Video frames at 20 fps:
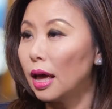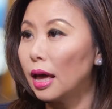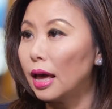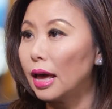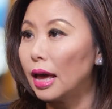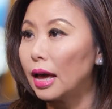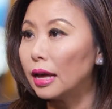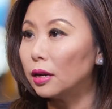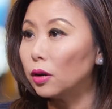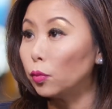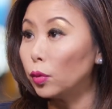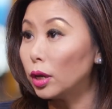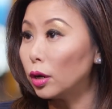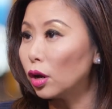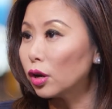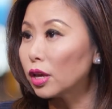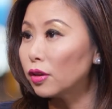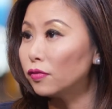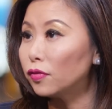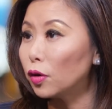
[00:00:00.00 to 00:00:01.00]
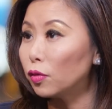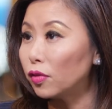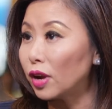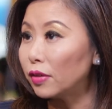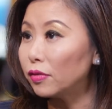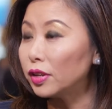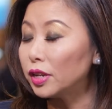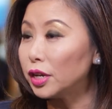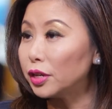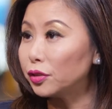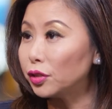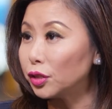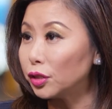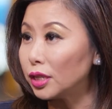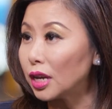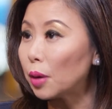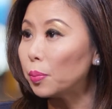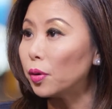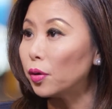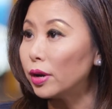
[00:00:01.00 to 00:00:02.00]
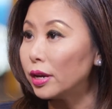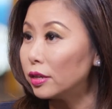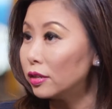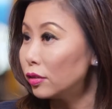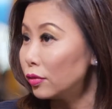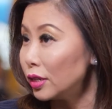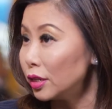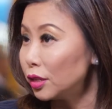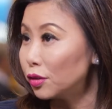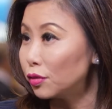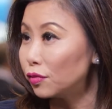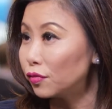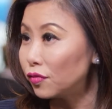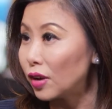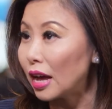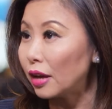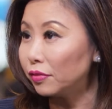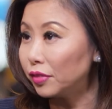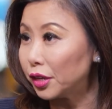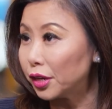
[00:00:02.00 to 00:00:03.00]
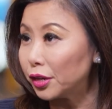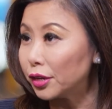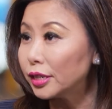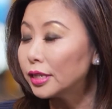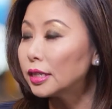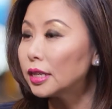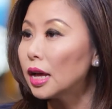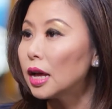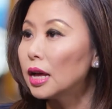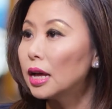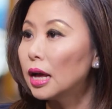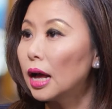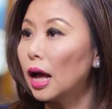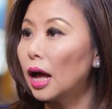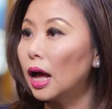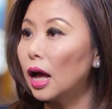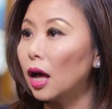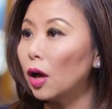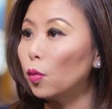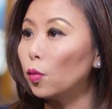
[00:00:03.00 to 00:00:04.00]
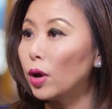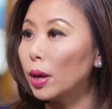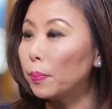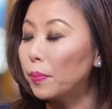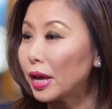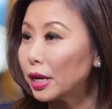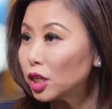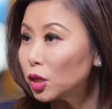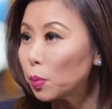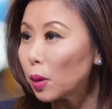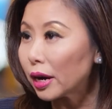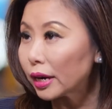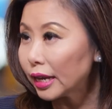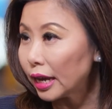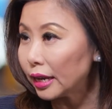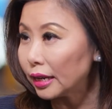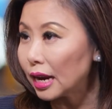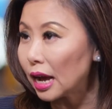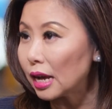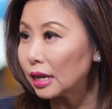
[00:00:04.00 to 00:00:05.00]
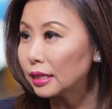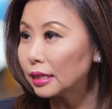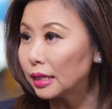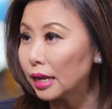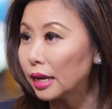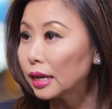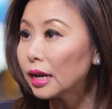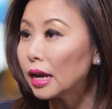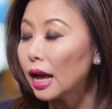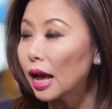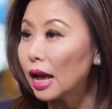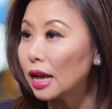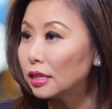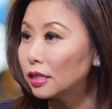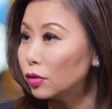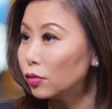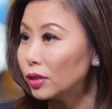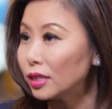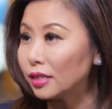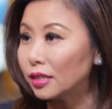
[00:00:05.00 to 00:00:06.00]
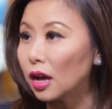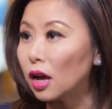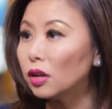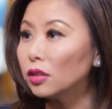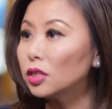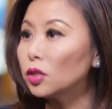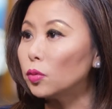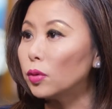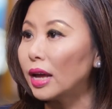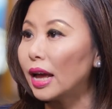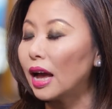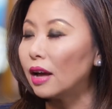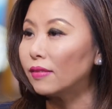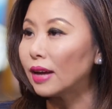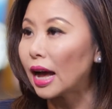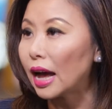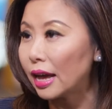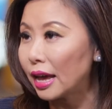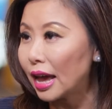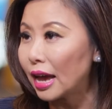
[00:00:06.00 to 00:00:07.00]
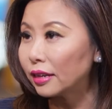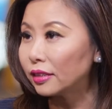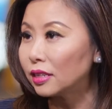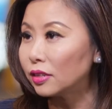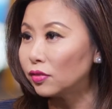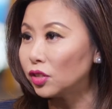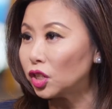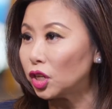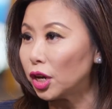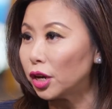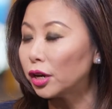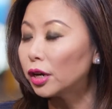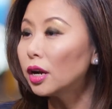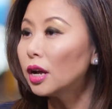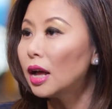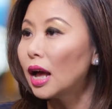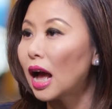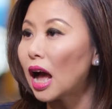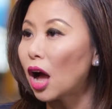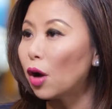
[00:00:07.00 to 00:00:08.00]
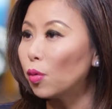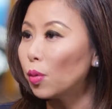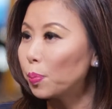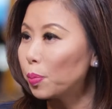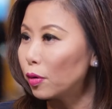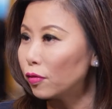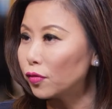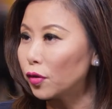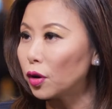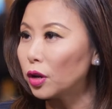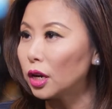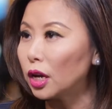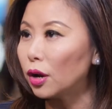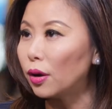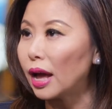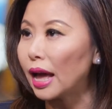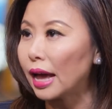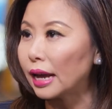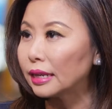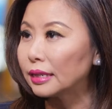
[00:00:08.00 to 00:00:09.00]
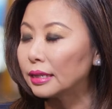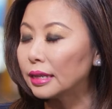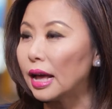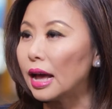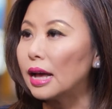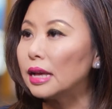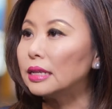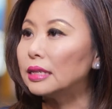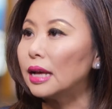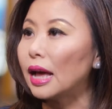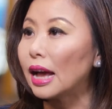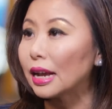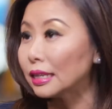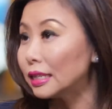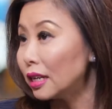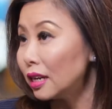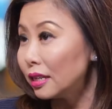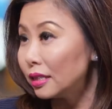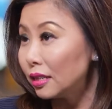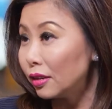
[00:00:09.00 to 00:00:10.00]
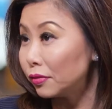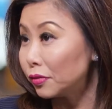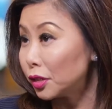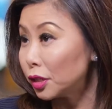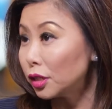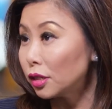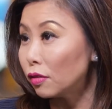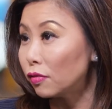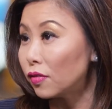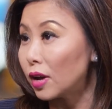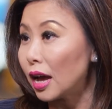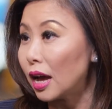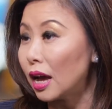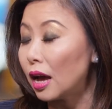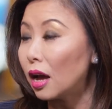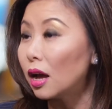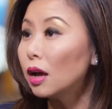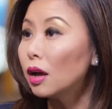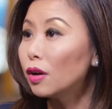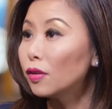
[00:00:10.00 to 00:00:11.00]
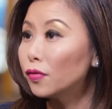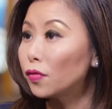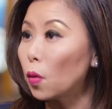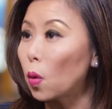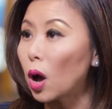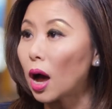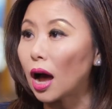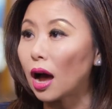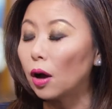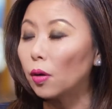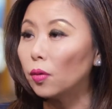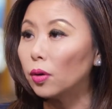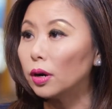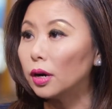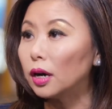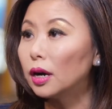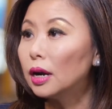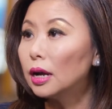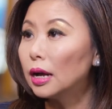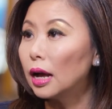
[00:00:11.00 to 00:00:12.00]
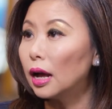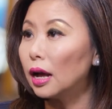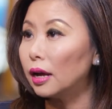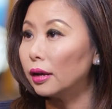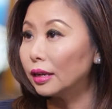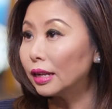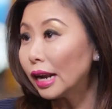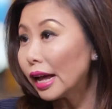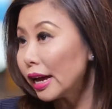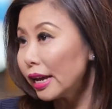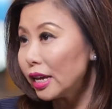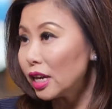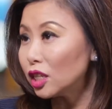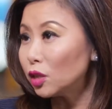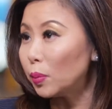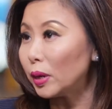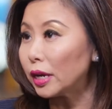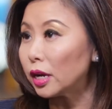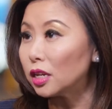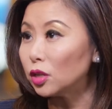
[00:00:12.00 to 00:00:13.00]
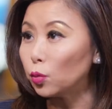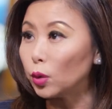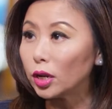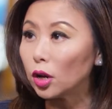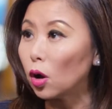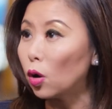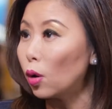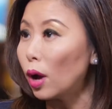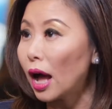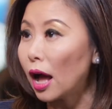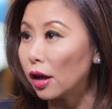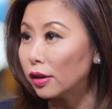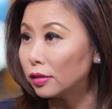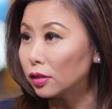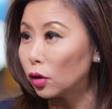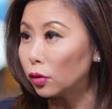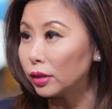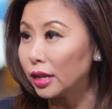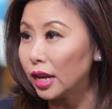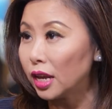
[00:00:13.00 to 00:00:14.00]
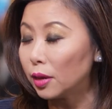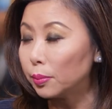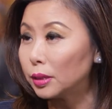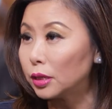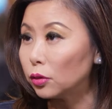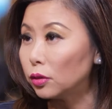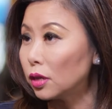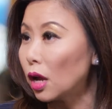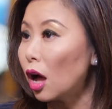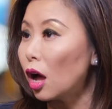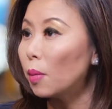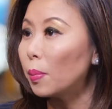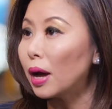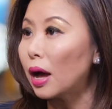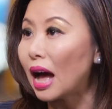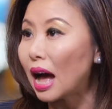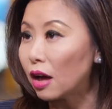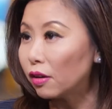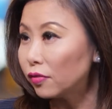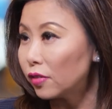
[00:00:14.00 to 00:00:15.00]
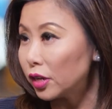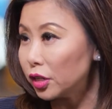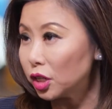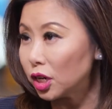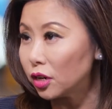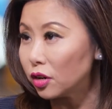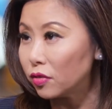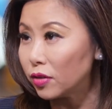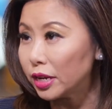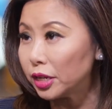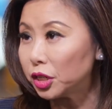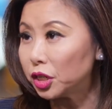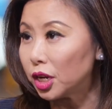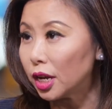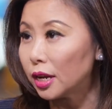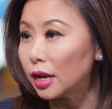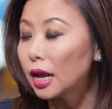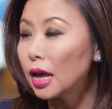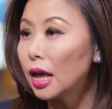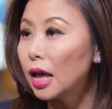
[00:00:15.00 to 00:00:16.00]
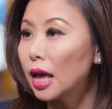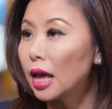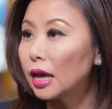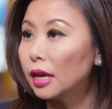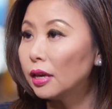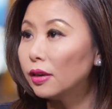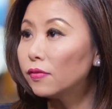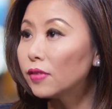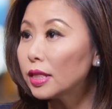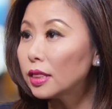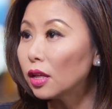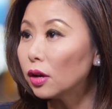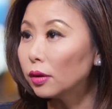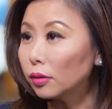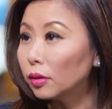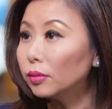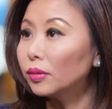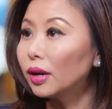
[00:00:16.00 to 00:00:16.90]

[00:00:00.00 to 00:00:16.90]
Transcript: And we're looking for revenue to double in 3 to 5 years. We're benchmark agnostic. As a result, we have high active share. Our portfolio acts as an excellent diversifier for our clients because we don't own household names. So it's all about alpha generation. Even though